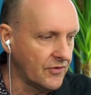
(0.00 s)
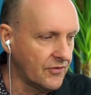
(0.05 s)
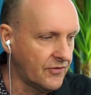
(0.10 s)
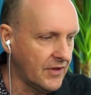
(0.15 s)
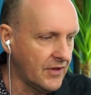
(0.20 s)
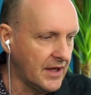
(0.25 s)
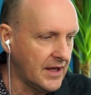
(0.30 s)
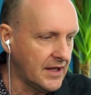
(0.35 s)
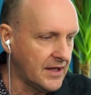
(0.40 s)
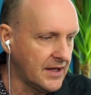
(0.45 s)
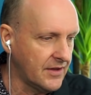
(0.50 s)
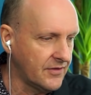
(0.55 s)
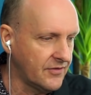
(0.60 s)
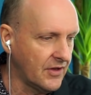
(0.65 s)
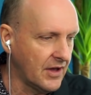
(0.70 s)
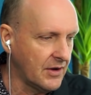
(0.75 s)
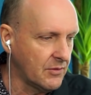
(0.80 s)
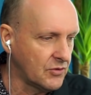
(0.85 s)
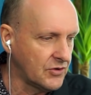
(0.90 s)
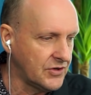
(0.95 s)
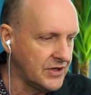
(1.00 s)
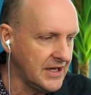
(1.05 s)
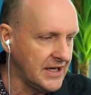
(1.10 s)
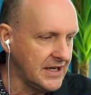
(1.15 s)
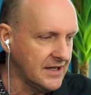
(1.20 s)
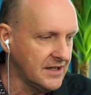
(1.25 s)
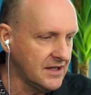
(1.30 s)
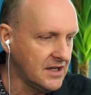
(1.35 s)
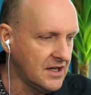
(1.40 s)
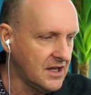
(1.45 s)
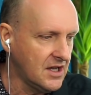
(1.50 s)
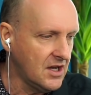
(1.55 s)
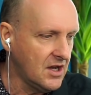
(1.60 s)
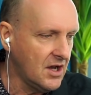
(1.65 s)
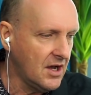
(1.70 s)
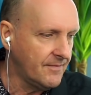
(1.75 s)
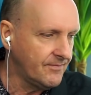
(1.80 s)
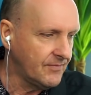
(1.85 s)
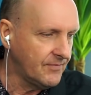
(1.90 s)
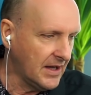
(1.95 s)
they were near?
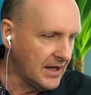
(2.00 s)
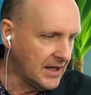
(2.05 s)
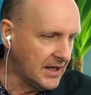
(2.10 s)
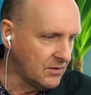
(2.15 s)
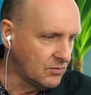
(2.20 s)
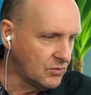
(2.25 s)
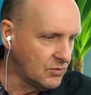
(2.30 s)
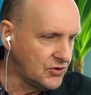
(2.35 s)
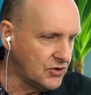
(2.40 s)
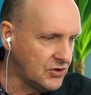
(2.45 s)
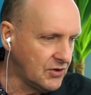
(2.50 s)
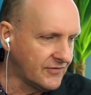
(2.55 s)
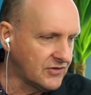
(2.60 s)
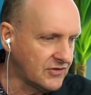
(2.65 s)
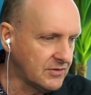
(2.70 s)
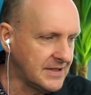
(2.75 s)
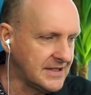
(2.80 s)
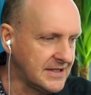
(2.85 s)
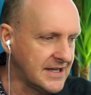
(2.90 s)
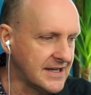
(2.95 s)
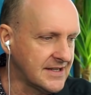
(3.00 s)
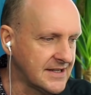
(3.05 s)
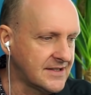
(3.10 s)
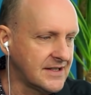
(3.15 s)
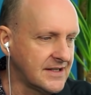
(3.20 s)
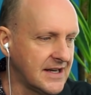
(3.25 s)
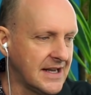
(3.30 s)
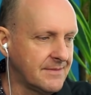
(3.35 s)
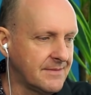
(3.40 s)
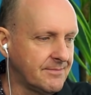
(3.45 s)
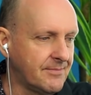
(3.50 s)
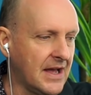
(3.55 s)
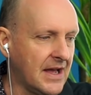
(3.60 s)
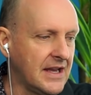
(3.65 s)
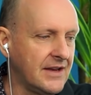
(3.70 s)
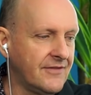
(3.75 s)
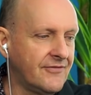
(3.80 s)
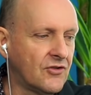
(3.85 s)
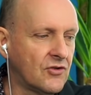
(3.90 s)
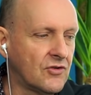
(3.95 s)
Would you have to be tested and pay
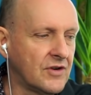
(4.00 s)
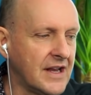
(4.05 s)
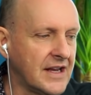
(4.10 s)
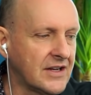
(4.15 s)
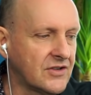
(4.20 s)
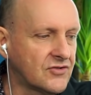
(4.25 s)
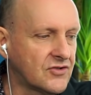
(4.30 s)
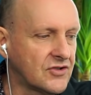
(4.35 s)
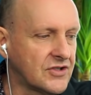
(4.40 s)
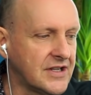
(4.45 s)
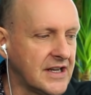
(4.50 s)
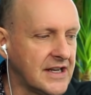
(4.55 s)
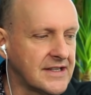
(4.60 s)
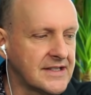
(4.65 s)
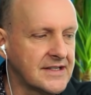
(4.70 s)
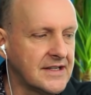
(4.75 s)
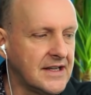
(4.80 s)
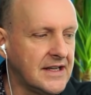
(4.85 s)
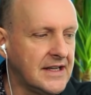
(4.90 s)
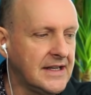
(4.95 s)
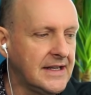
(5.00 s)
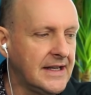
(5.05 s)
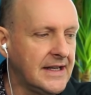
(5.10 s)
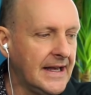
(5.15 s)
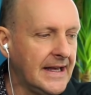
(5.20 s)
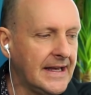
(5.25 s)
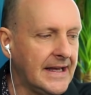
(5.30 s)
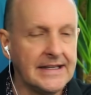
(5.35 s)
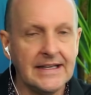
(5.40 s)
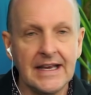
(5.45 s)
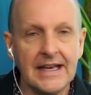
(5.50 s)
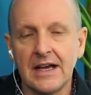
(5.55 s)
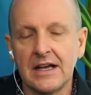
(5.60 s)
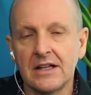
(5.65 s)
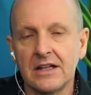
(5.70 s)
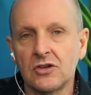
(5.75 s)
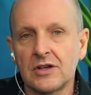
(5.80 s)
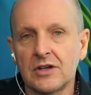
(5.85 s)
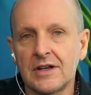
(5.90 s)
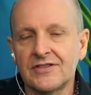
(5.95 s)
for an extra test?
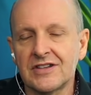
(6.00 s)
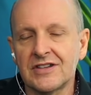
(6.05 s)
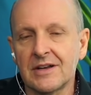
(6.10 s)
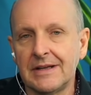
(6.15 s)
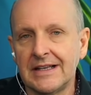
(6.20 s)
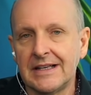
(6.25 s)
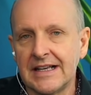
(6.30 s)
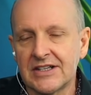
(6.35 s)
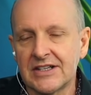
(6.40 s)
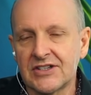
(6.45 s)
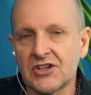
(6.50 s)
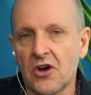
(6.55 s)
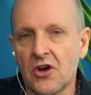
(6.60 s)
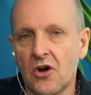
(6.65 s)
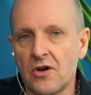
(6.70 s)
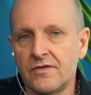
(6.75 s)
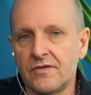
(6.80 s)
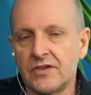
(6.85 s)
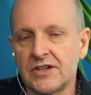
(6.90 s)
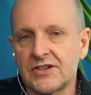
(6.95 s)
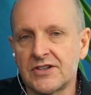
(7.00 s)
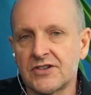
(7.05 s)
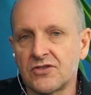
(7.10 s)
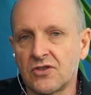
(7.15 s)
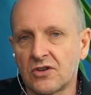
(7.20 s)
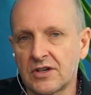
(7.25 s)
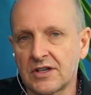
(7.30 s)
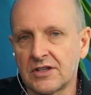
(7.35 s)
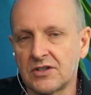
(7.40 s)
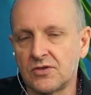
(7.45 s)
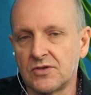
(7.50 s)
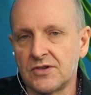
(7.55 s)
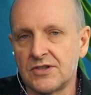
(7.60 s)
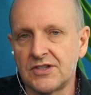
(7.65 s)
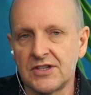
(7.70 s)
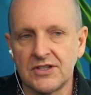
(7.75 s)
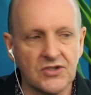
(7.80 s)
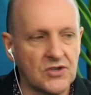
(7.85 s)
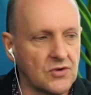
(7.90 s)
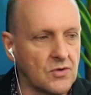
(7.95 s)
Look, if somebody gets COVID, it's not a good
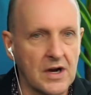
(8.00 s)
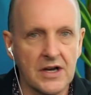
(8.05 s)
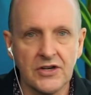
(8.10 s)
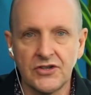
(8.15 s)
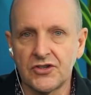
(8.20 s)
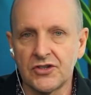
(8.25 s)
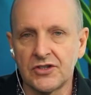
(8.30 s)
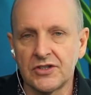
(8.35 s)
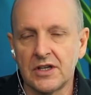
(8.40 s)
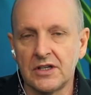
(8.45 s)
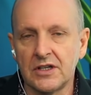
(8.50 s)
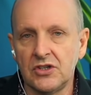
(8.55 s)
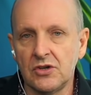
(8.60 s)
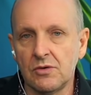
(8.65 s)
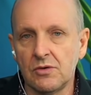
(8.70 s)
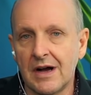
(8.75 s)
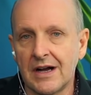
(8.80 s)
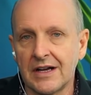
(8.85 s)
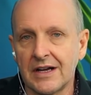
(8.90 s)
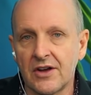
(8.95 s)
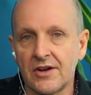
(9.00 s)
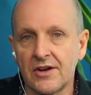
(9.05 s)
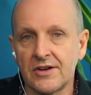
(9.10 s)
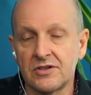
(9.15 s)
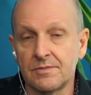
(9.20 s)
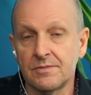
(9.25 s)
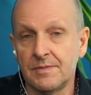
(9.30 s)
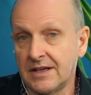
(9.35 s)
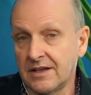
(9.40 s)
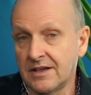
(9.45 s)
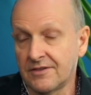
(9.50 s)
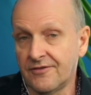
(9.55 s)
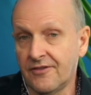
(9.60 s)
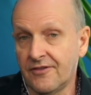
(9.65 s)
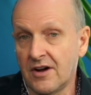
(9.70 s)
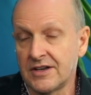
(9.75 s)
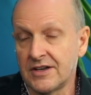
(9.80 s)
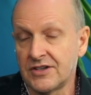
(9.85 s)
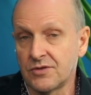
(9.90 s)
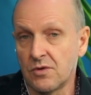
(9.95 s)
situation. You are going to be
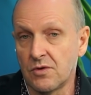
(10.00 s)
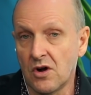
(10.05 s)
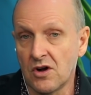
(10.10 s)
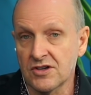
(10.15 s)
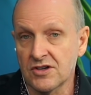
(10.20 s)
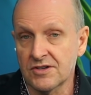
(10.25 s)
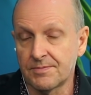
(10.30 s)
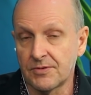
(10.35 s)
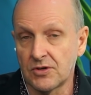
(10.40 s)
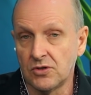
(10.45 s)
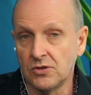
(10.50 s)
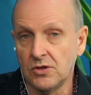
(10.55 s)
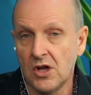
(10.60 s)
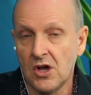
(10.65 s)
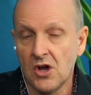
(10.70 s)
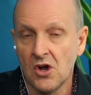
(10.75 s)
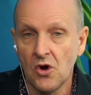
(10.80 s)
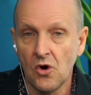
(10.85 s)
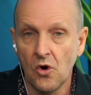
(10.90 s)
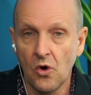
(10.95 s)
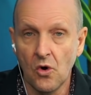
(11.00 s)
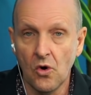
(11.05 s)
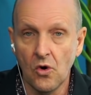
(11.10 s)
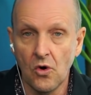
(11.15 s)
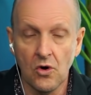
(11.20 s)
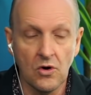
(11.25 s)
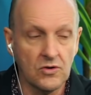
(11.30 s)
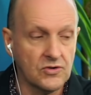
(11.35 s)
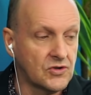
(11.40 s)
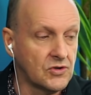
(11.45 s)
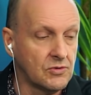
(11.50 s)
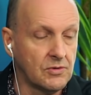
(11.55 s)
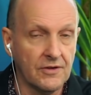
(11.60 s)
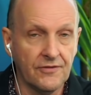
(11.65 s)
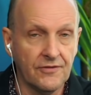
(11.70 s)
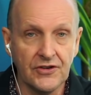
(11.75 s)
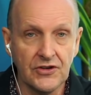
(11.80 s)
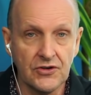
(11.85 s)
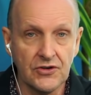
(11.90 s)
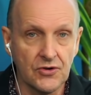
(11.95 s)
confined to a hospital or to a
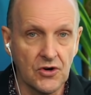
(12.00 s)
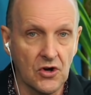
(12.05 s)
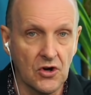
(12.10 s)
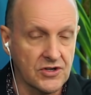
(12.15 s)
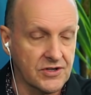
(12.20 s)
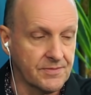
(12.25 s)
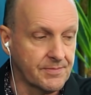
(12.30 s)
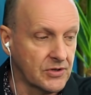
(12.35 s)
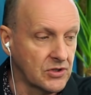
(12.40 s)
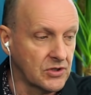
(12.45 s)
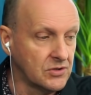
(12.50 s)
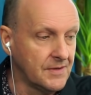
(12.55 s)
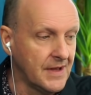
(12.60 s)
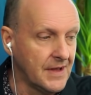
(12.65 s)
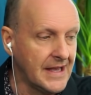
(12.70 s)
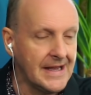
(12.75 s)
field hospital.